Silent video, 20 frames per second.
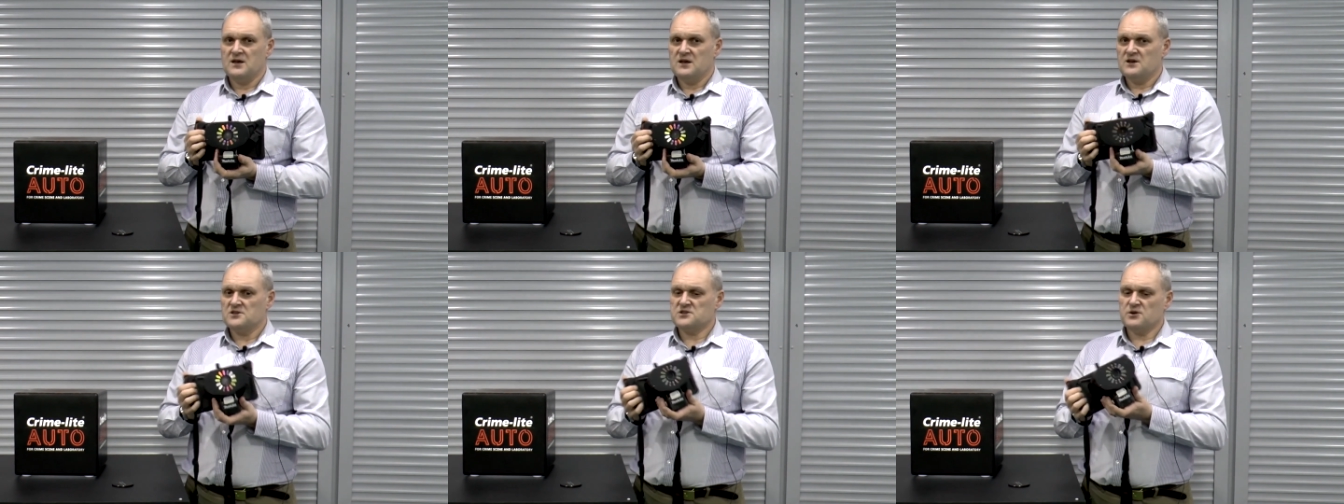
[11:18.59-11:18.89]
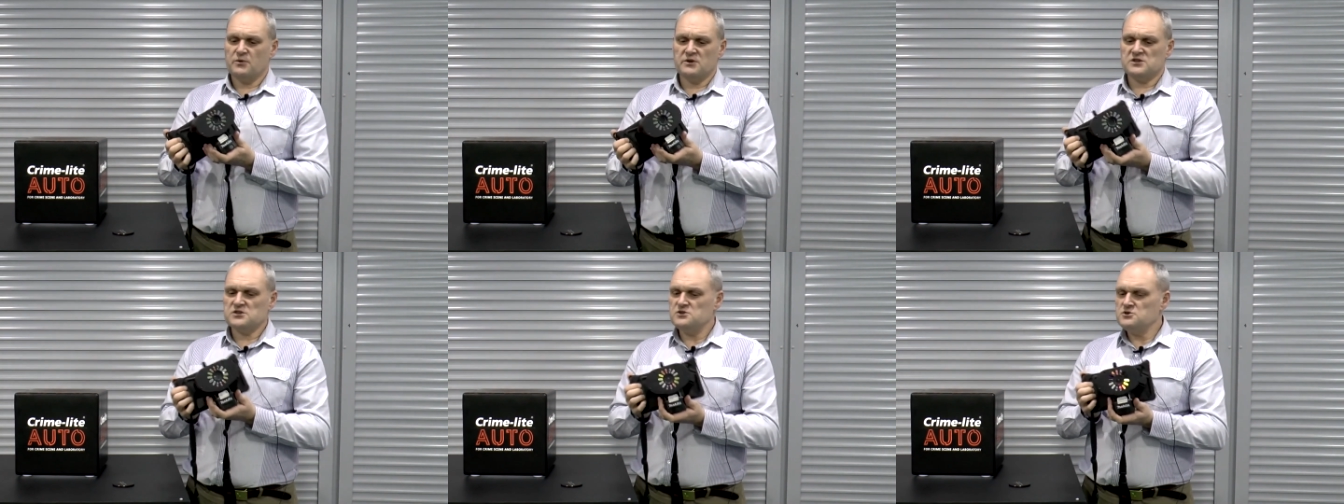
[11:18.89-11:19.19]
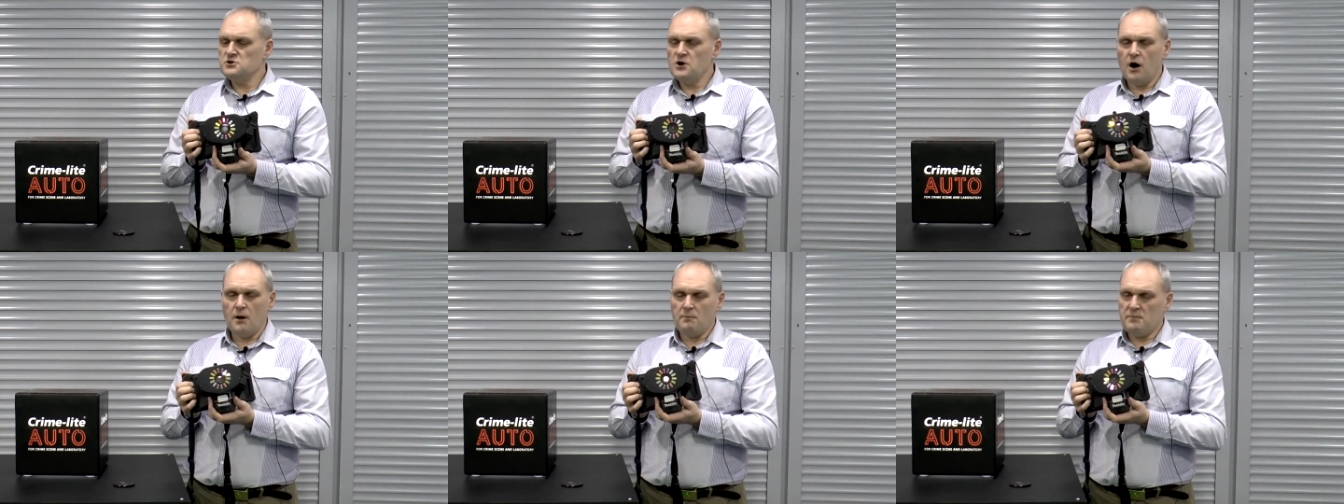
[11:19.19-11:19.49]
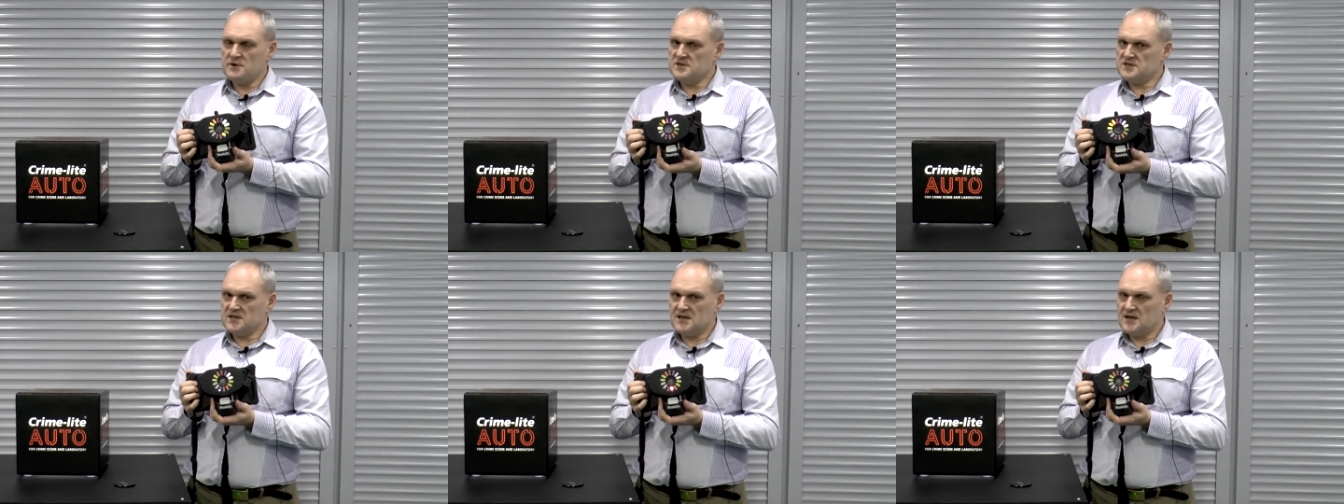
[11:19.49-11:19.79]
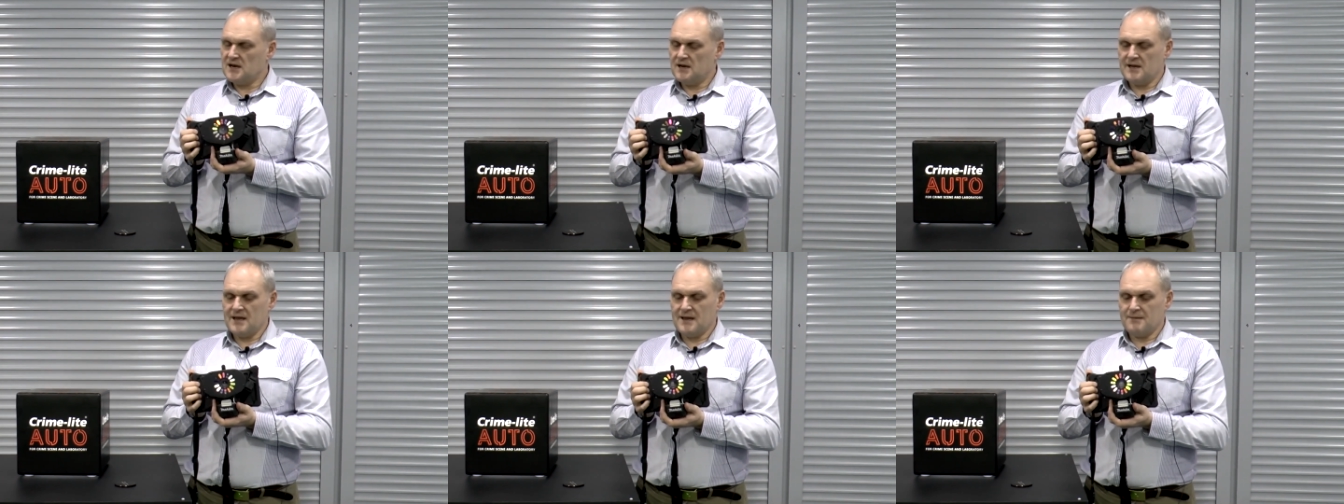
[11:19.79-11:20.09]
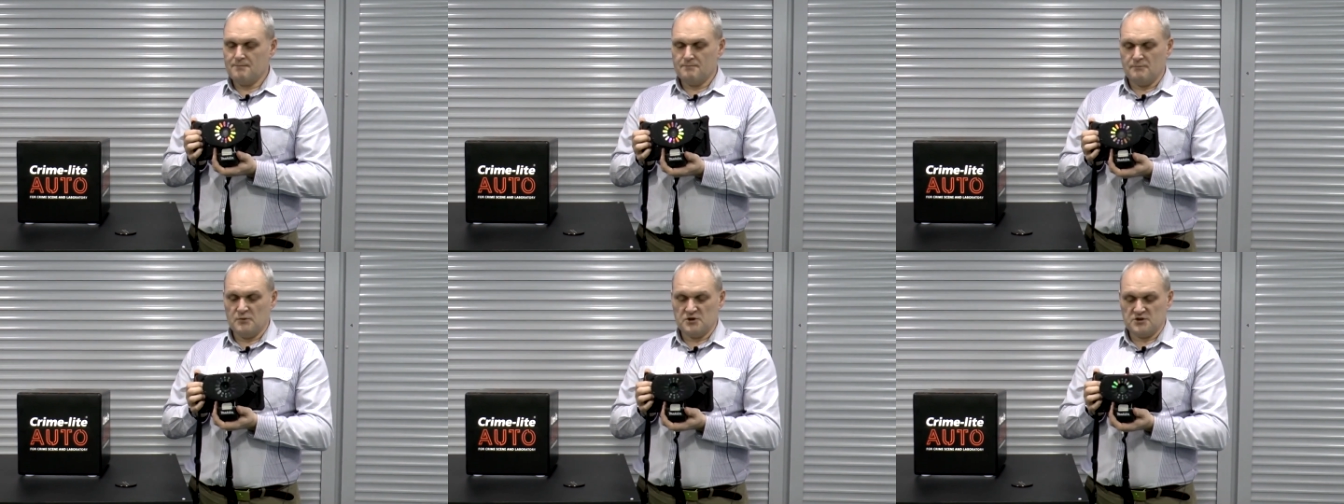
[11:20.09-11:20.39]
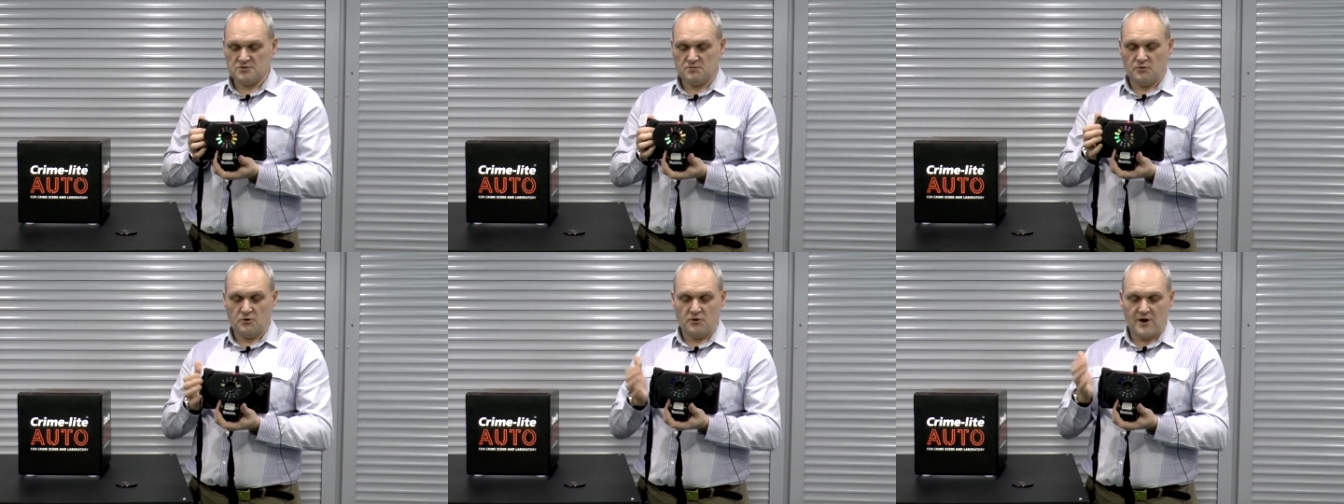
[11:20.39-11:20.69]
So it's not particularly
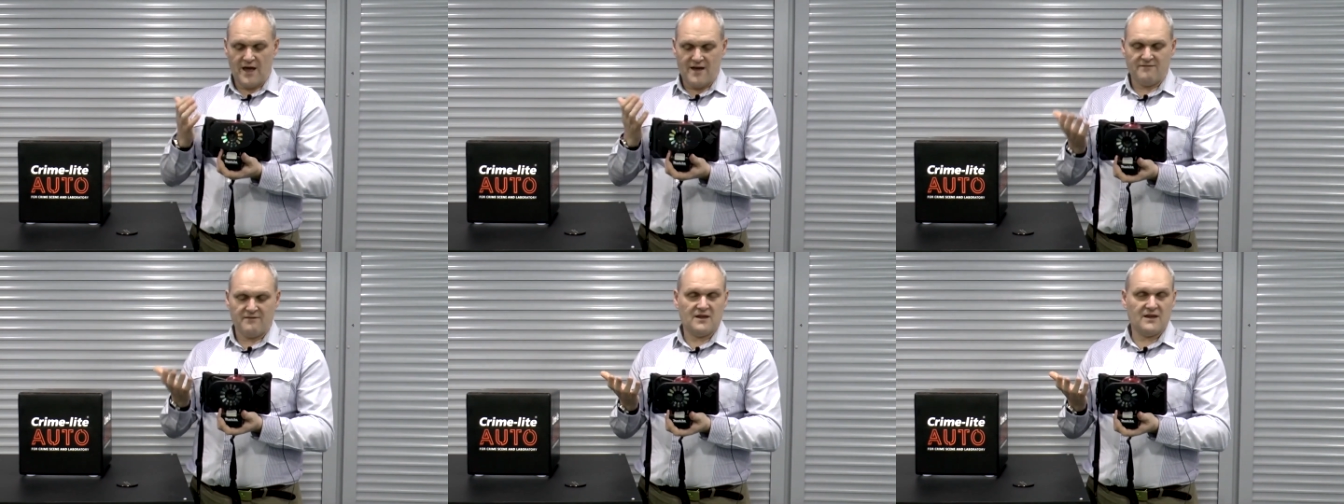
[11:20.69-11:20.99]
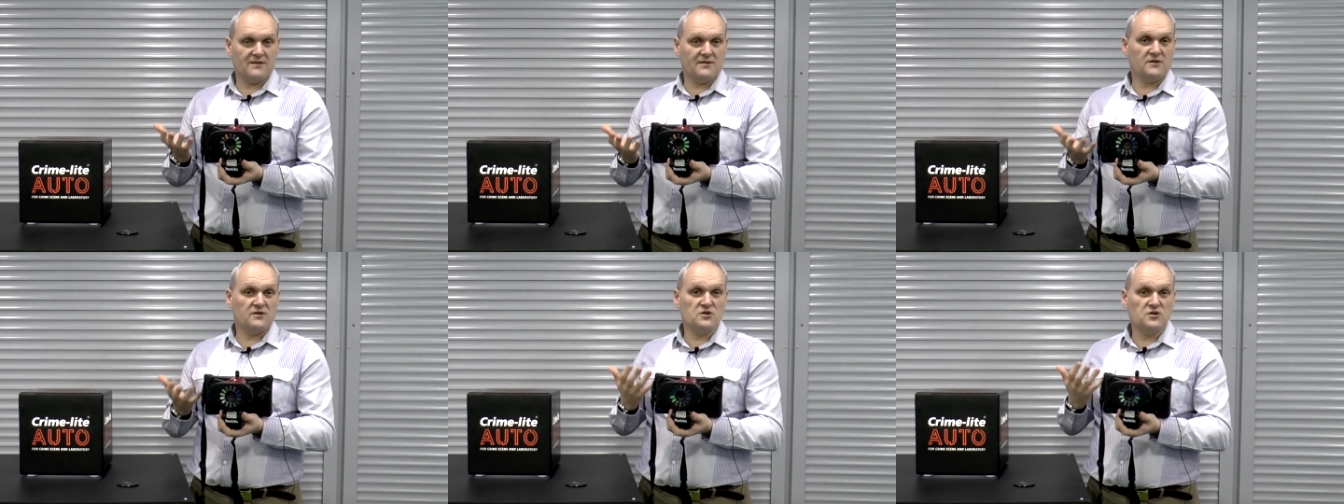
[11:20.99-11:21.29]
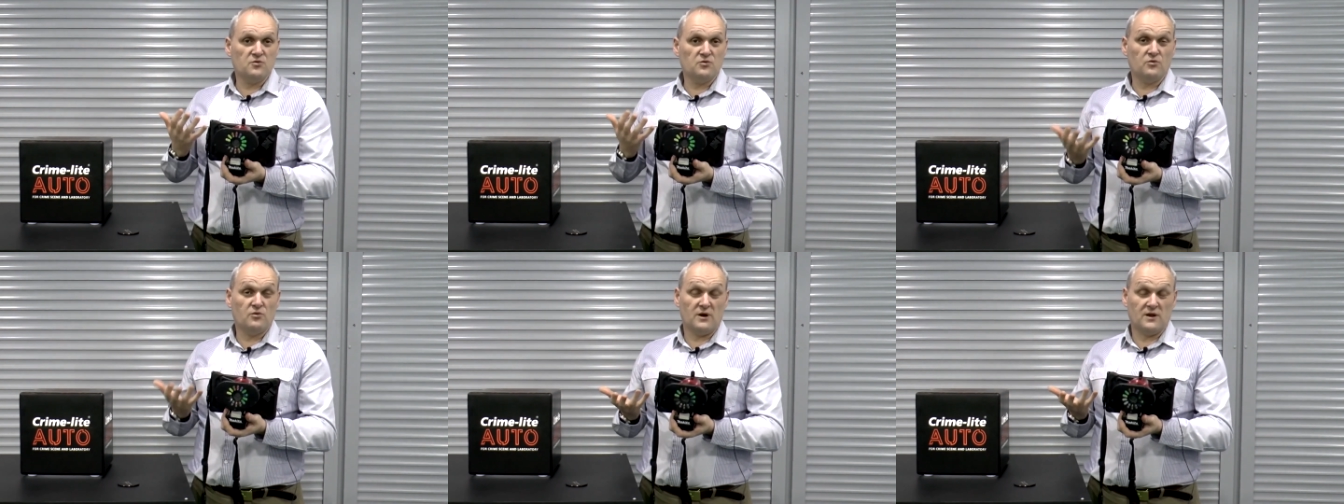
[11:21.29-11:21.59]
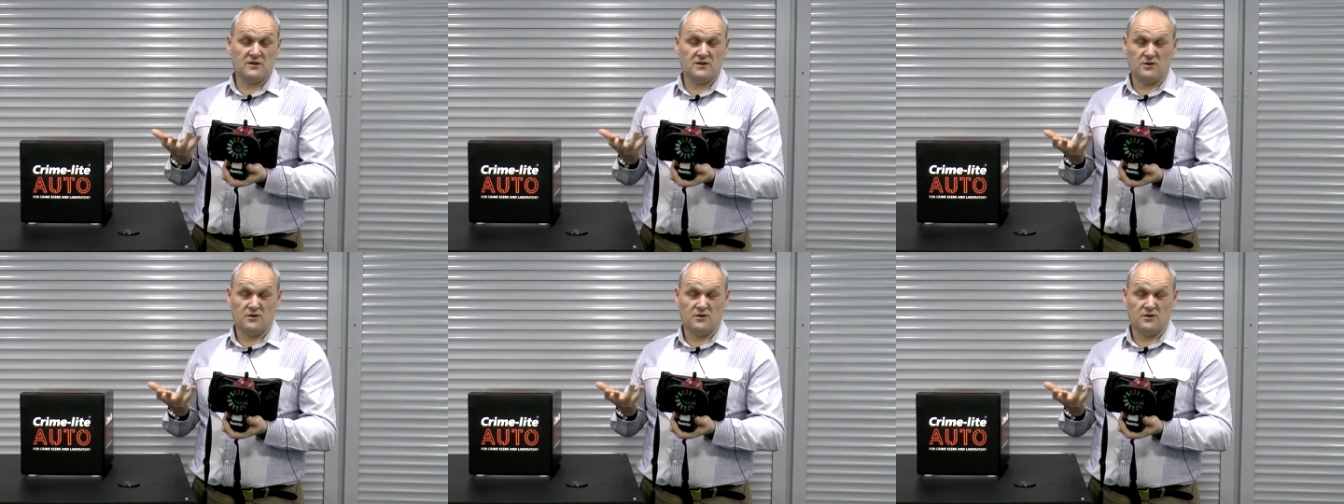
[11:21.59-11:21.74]
much more heavier than you,